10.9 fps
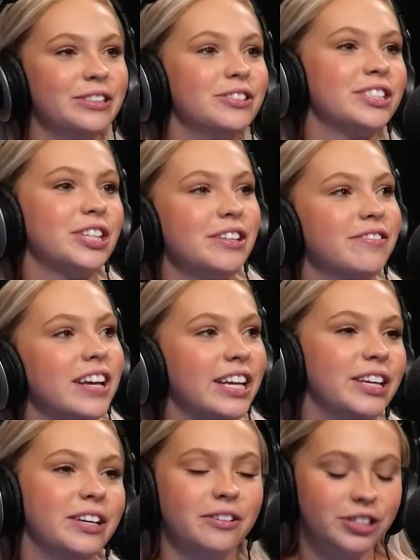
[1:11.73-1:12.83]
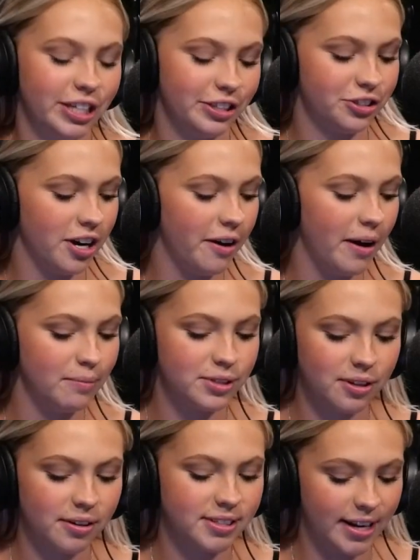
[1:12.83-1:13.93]
You deserve a huge intro. I'm
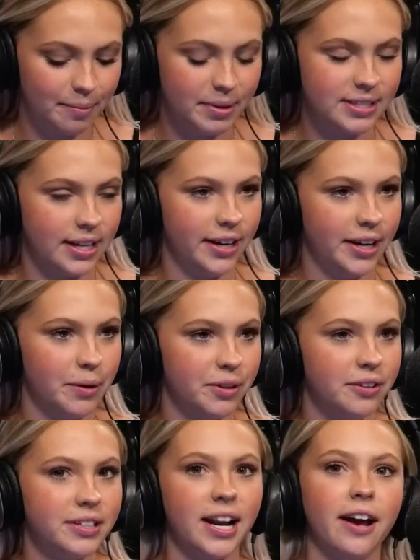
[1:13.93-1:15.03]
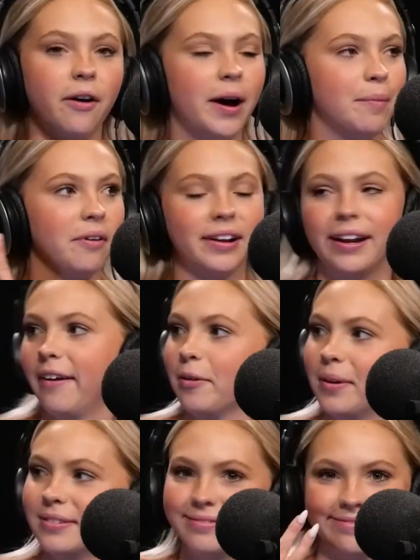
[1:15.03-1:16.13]
so excited to be sitting here with you today. Oh, I broke a nail,
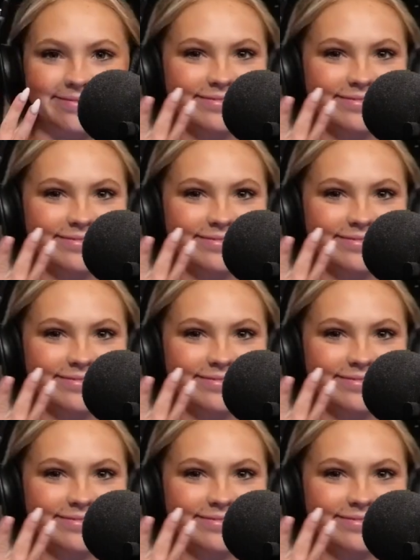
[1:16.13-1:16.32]
everyone.